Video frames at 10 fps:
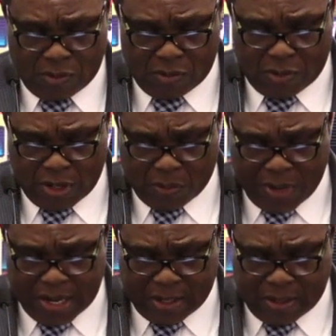Then
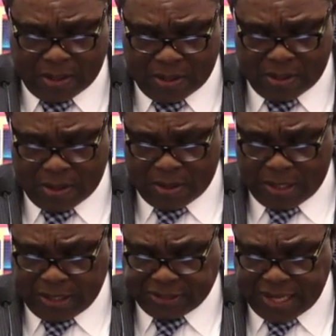when
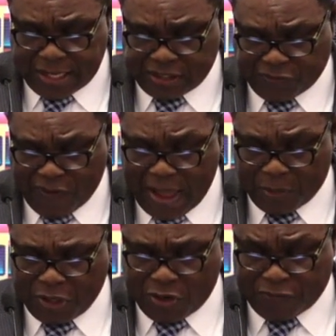he's satisfied
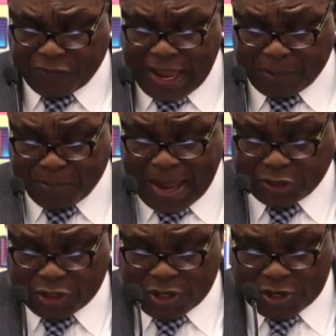with your flight
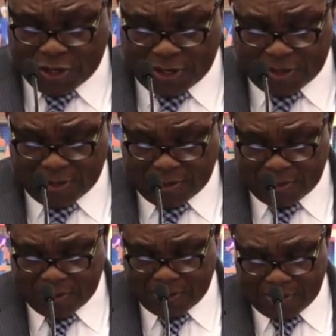pattern,
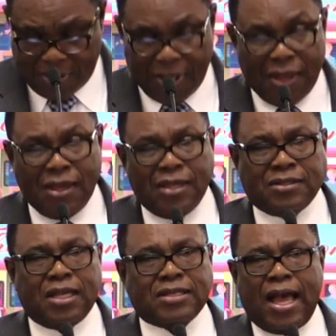he
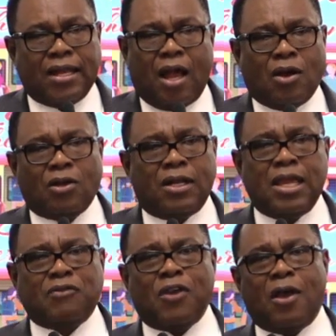says, I'm not going to
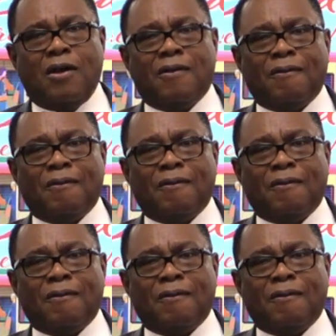leave you.